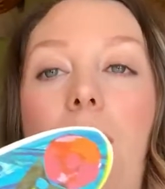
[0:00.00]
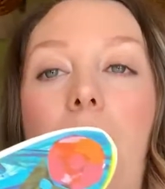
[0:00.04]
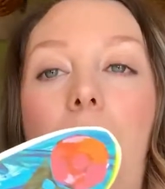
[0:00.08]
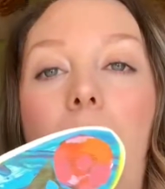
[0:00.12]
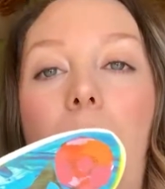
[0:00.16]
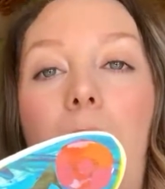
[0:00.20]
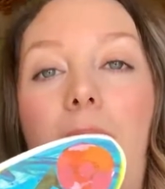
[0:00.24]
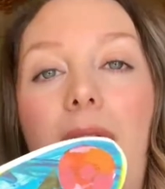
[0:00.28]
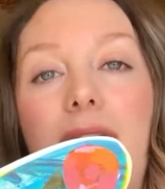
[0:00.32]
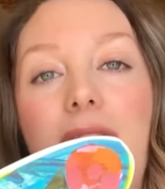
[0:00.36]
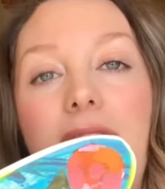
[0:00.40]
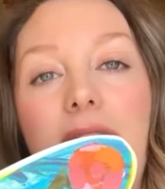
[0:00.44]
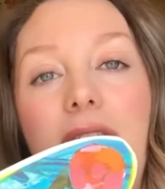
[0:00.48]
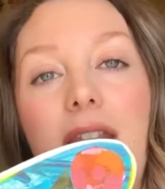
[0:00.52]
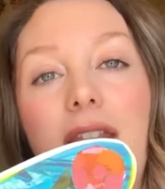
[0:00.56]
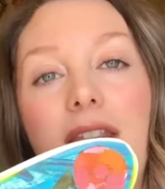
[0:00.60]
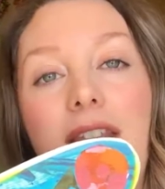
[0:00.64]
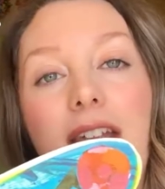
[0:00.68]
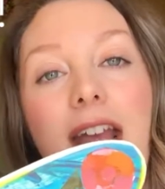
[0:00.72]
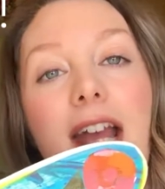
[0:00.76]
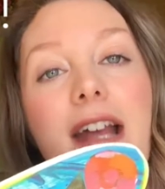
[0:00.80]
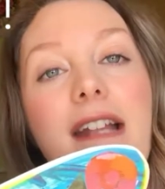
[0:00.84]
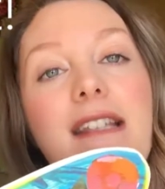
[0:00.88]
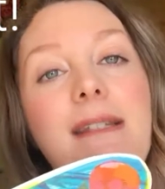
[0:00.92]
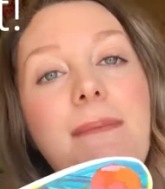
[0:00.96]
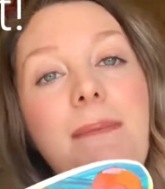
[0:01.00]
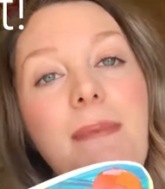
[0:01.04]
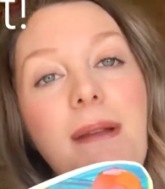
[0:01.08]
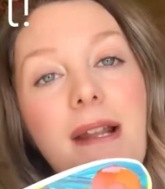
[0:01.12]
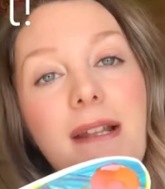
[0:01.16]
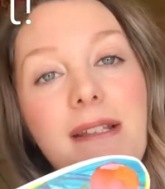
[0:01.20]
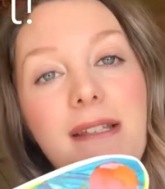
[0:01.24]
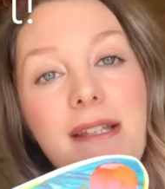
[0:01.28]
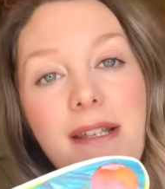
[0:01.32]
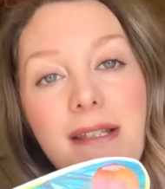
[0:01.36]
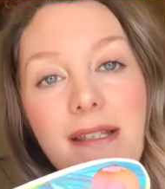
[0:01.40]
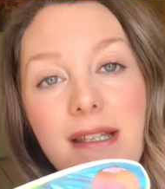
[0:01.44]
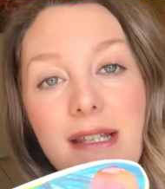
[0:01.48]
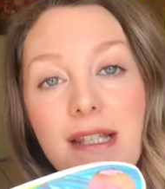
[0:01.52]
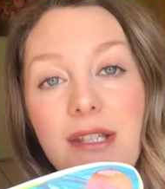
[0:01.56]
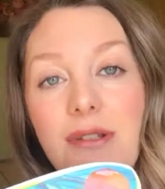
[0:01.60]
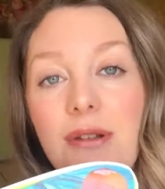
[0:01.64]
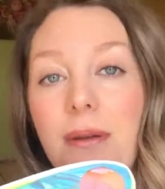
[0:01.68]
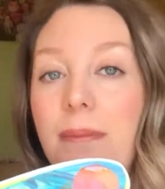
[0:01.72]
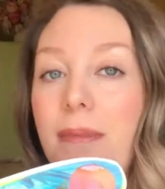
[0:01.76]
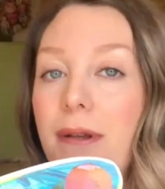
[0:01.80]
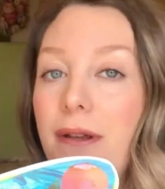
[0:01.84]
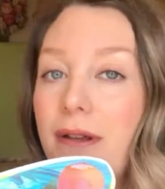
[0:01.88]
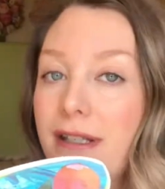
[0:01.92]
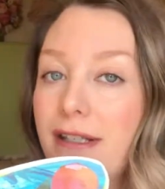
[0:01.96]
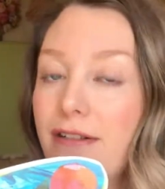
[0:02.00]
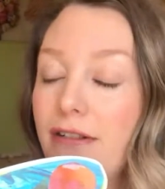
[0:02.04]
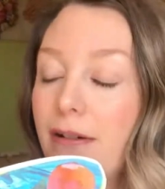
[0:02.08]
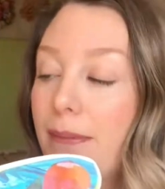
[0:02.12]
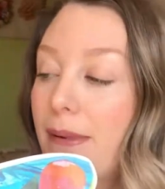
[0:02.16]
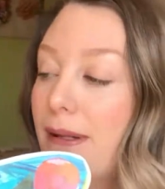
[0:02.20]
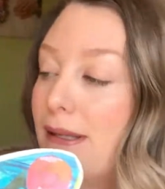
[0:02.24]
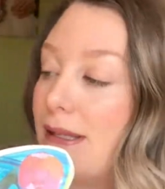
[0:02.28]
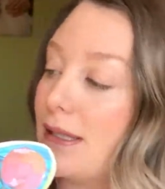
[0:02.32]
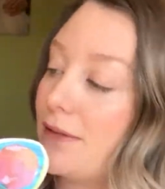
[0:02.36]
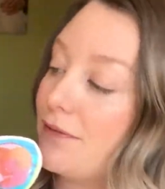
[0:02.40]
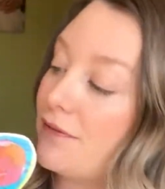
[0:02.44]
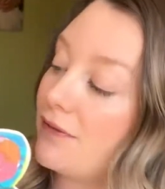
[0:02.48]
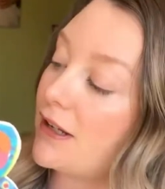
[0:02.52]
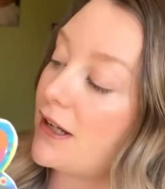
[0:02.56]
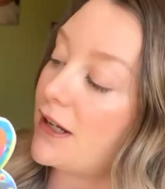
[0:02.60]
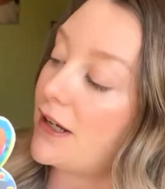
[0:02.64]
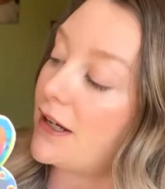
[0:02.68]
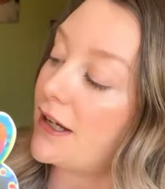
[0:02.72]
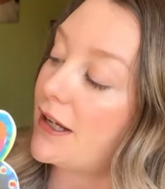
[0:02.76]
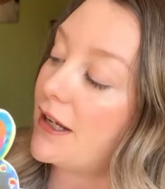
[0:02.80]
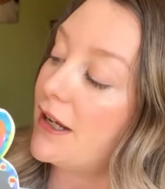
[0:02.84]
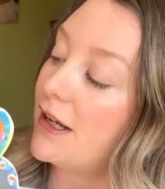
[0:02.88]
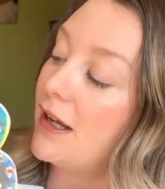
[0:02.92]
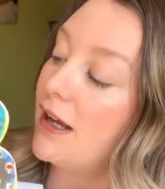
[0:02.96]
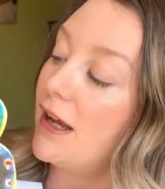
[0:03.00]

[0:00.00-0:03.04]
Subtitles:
when the caterpillar turns into a beautiful butterfly.